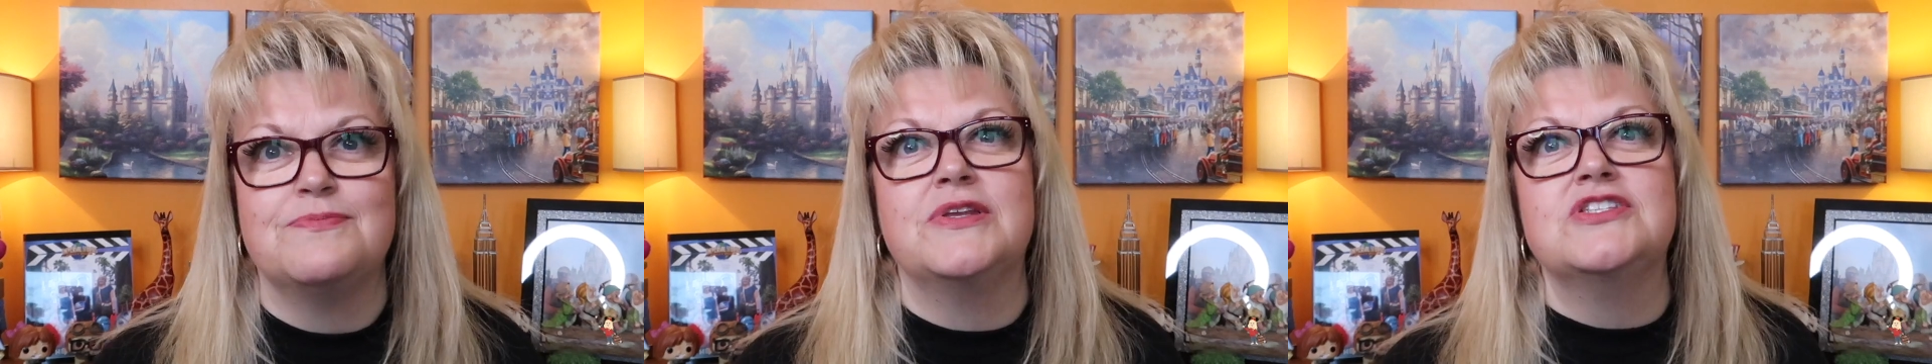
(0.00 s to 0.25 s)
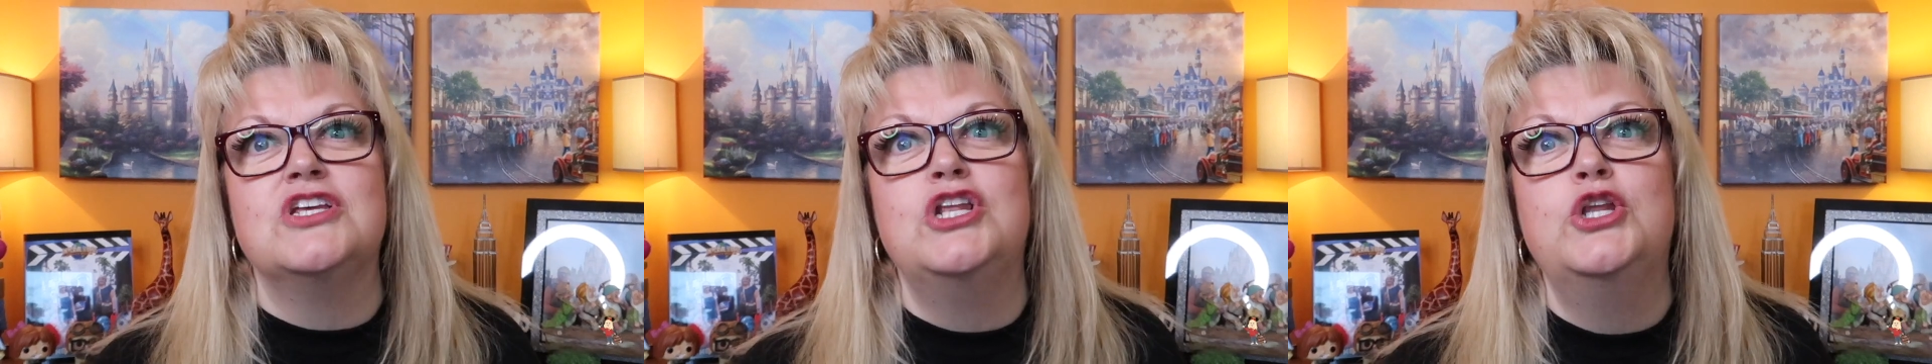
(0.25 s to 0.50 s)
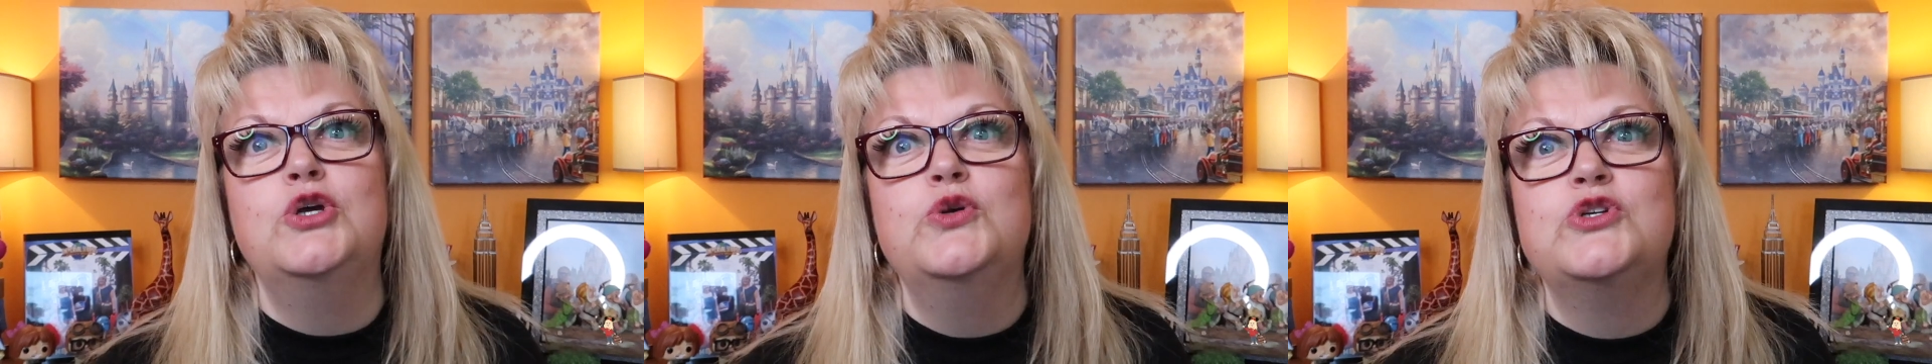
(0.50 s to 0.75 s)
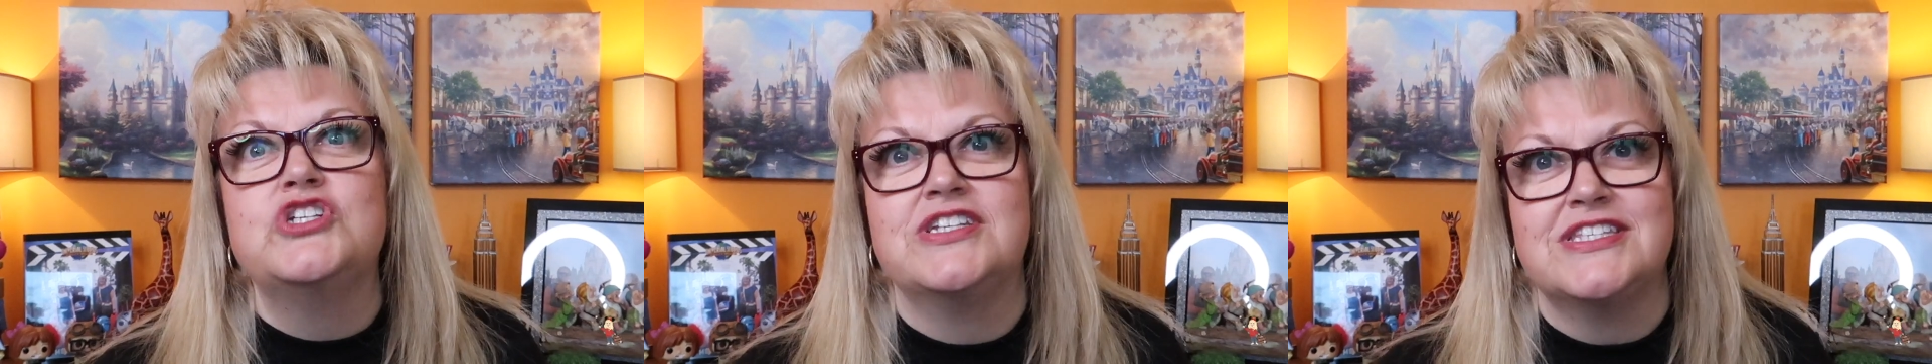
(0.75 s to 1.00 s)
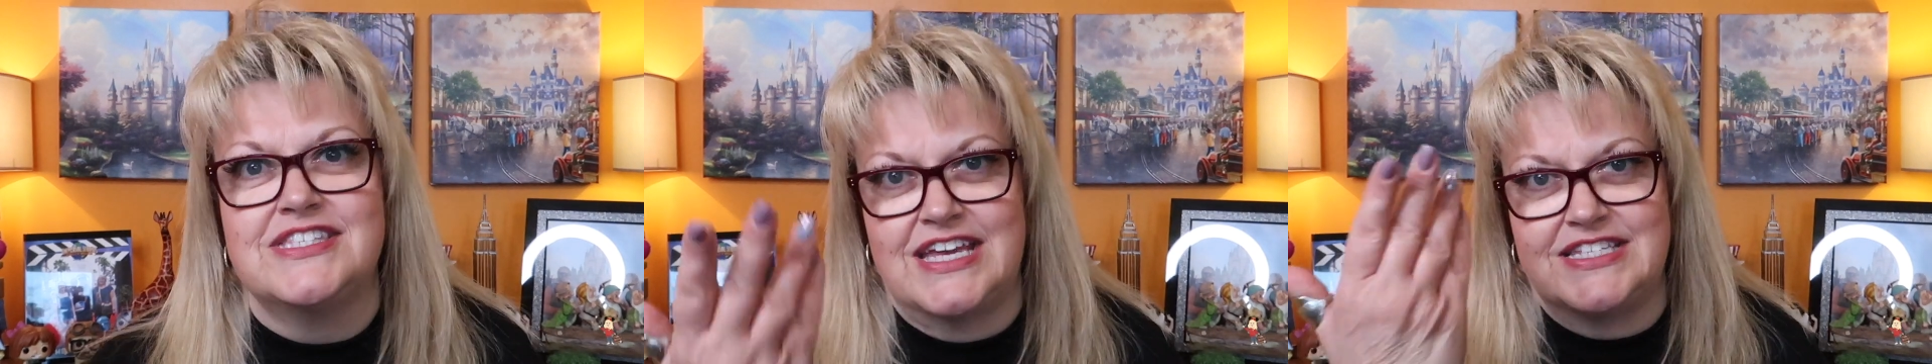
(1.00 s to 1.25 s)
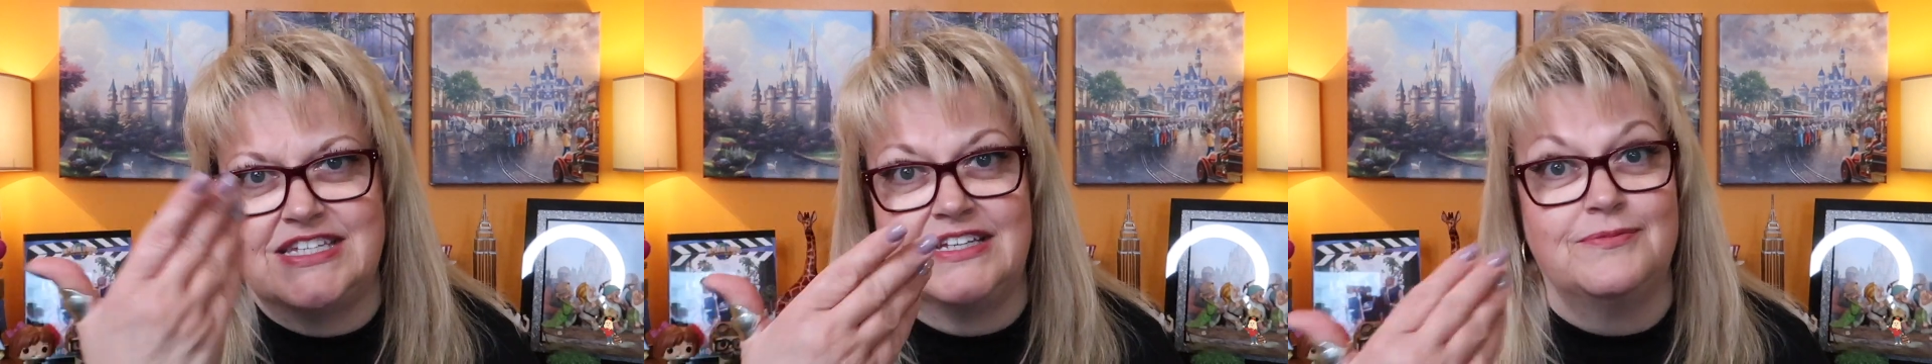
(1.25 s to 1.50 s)
but delusion is
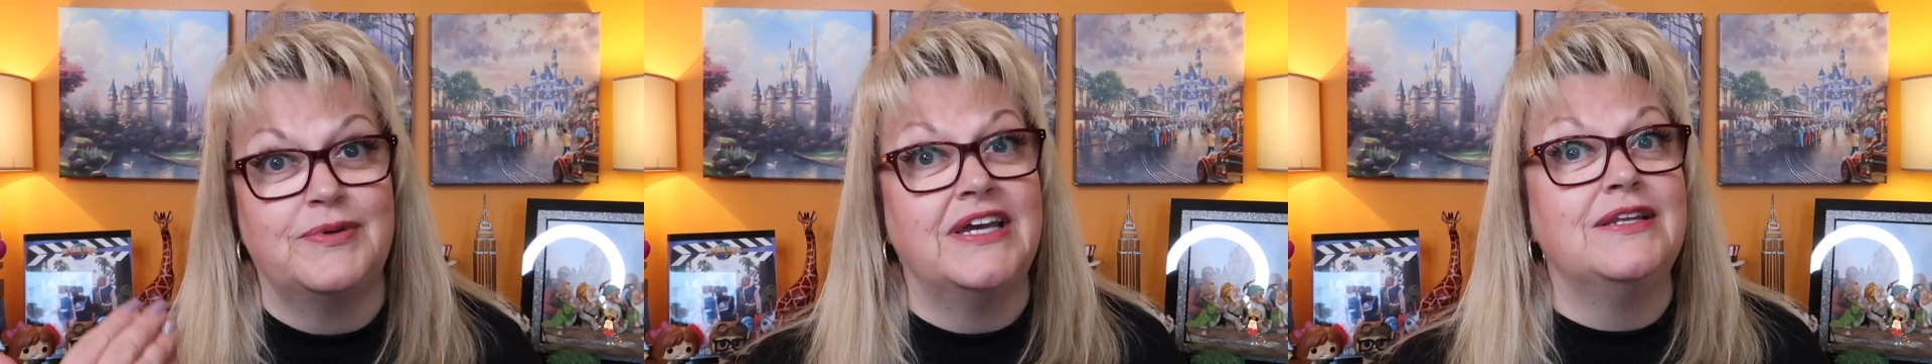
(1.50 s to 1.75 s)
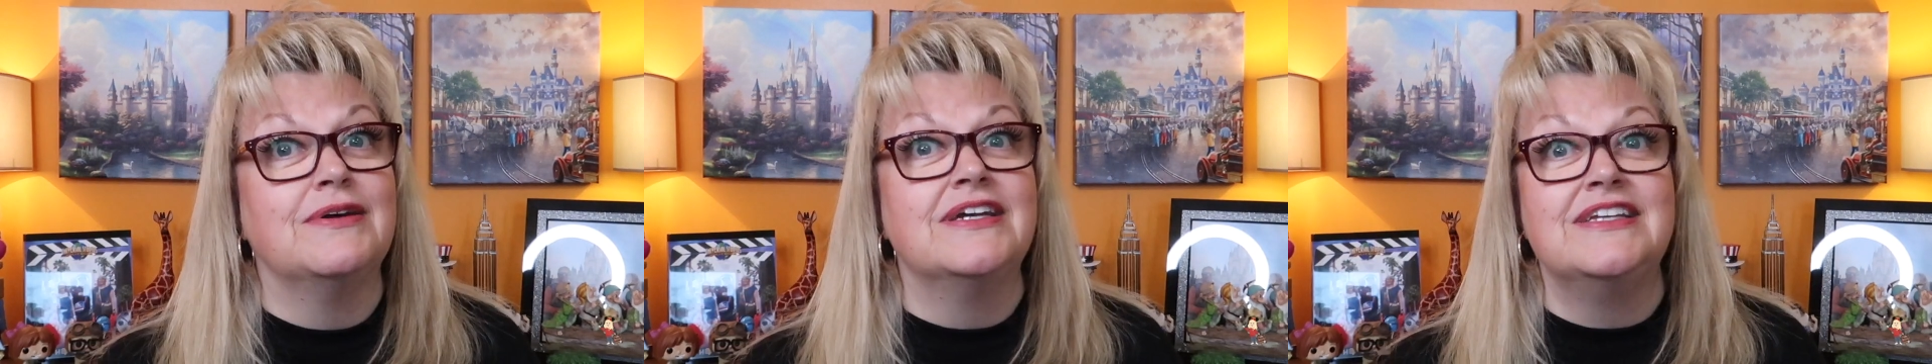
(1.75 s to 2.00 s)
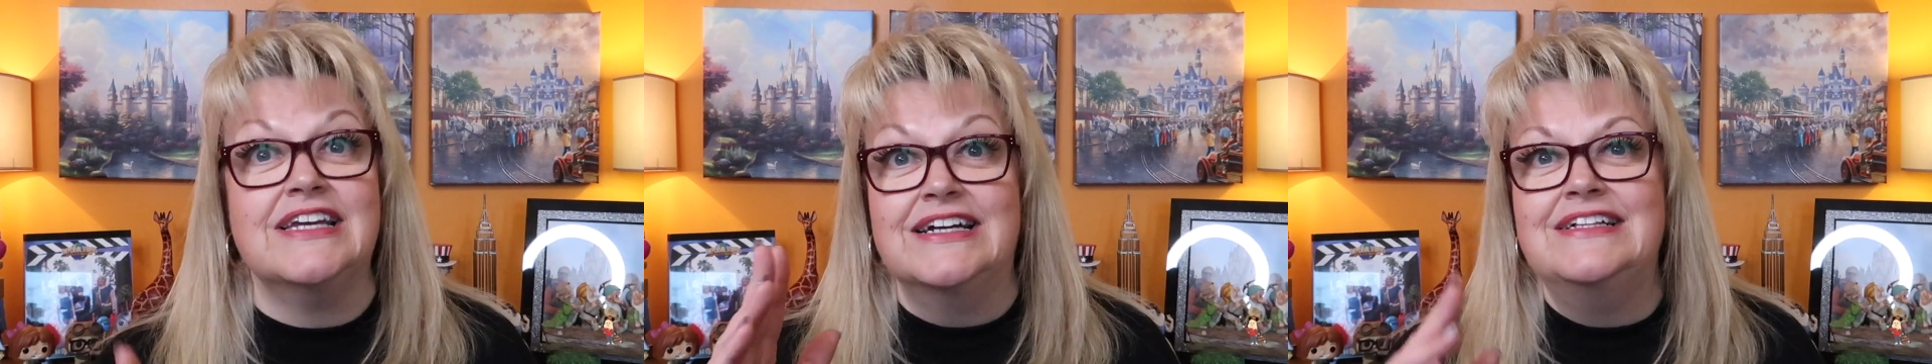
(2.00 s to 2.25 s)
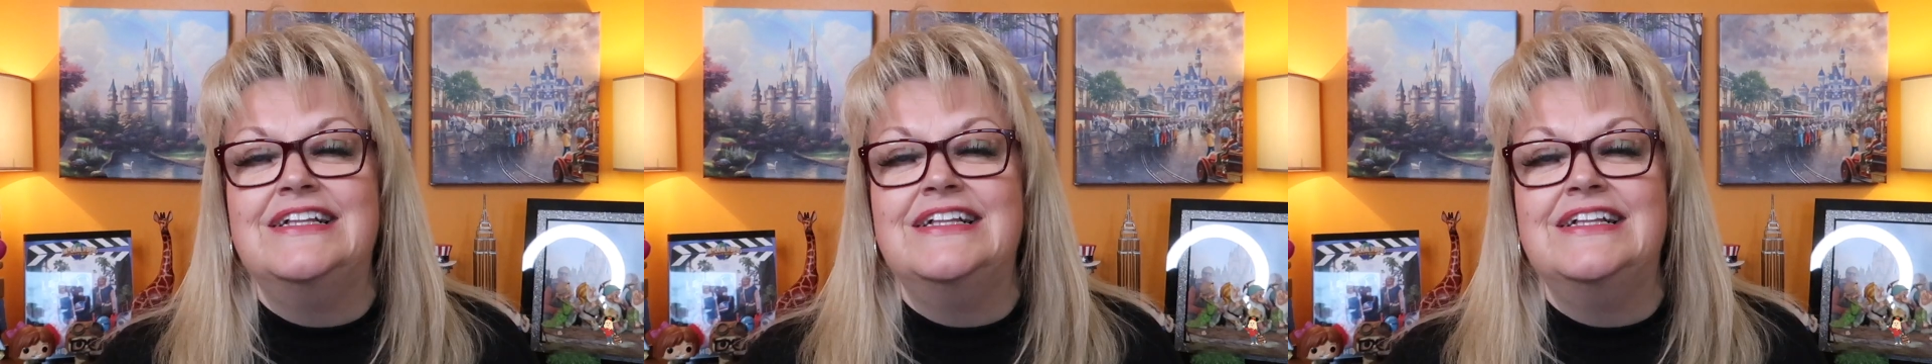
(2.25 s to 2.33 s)
setting. But anyway, yeah.